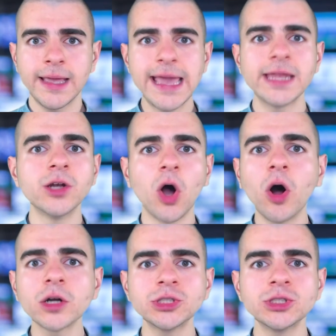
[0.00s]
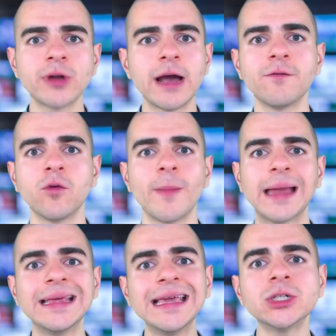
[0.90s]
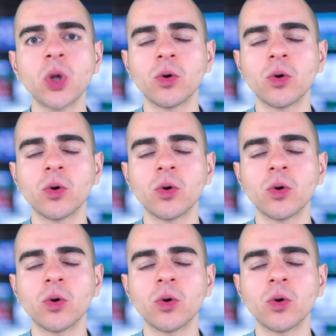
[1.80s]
In an auction draft format, each